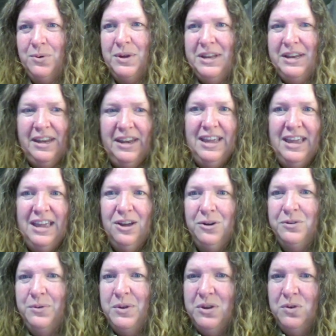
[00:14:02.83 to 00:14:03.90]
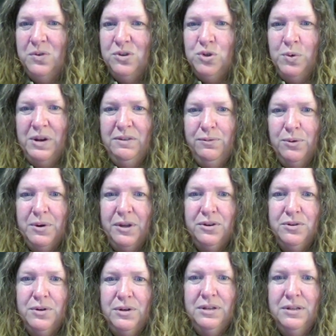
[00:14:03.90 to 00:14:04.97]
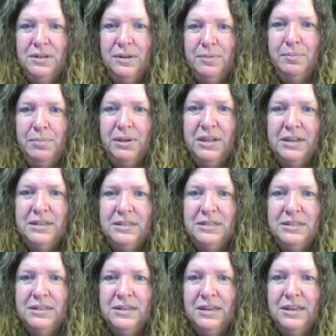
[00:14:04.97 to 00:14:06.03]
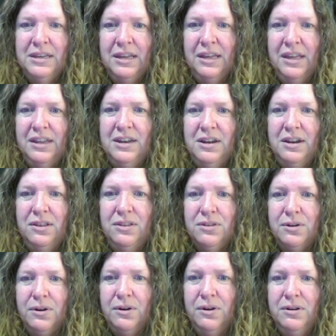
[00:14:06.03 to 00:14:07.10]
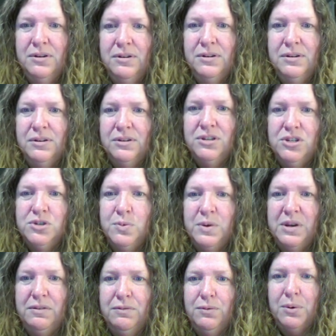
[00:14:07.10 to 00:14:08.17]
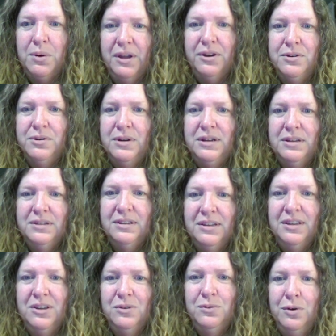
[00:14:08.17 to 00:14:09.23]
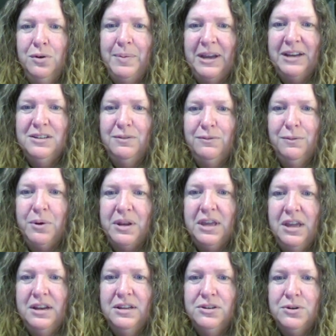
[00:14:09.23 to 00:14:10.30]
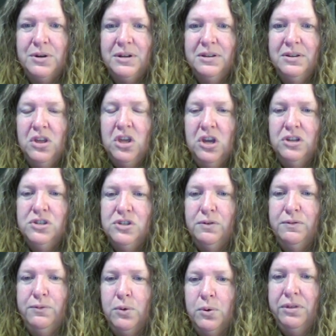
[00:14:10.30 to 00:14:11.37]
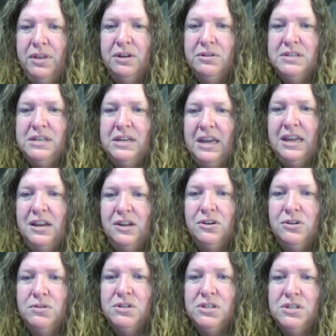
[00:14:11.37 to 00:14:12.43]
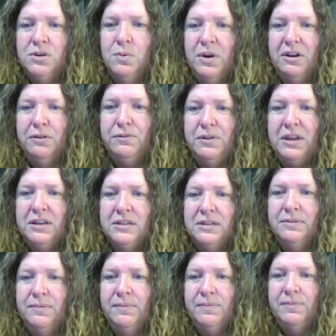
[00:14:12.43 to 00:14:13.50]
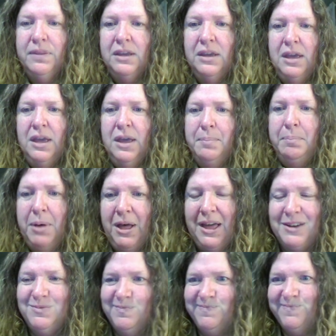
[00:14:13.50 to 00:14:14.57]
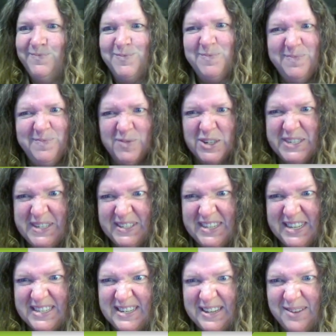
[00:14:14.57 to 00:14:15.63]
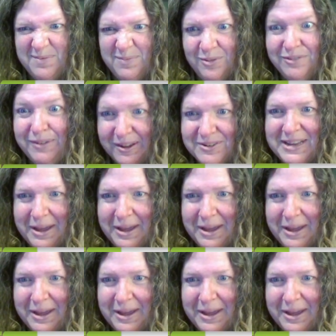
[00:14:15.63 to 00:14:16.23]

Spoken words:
So now 2,400 plus another 2,400, we're back to 4,800. So 4,800 square feet. But we're still not done.